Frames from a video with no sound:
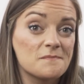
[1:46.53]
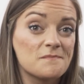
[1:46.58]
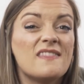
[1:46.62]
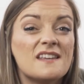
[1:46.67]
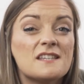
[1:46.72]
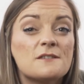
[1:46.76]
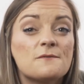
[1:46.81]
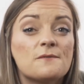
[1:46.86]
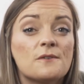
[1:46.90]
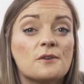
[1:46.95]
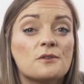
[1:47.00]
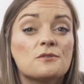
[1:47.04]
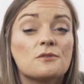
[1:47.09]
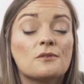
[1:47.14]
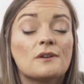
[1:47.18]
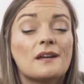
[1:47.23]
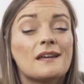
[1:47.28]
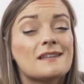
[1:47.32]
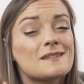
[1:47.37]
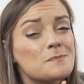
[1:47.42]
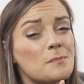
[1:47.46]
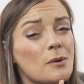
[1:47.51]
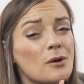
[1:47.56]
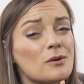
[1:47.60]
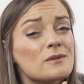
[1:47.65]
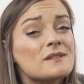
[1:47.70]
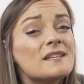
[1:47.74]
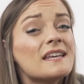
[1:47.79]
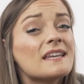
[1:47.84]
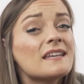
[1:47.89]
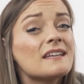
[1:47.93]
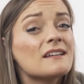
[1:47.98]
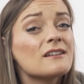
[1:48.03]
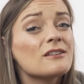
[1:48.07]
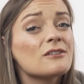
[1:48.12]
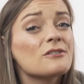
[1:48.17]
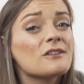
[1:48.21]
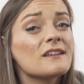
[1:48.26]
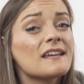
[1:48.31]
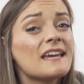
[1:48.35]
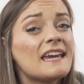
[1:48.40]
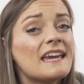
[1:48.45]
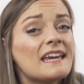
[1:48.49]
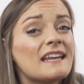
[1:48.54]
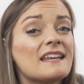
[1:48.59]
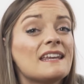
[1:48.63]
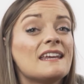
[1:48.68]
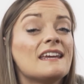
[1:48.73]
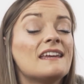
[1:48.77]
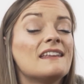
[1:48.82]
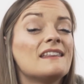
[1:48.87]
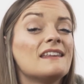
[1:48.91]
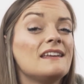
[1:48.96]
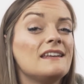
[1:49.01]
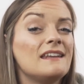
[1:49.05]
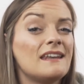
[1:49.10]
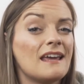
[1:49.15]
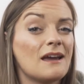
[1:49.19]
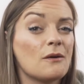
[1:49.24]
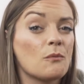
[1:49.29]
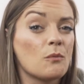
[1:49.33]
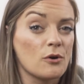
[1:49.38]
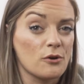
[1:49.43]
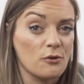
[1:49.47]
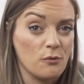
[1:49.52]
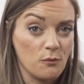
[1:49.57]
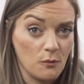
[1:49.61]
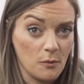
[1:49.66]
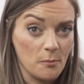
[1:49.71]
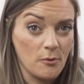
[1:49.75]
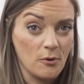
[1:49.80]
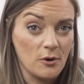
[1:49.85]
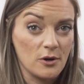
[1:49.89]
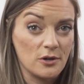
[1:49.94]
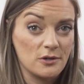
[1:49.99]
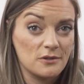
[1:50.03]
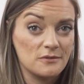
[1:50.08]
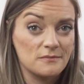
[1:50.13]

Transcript: This filter gets particularly handy in the net worth report.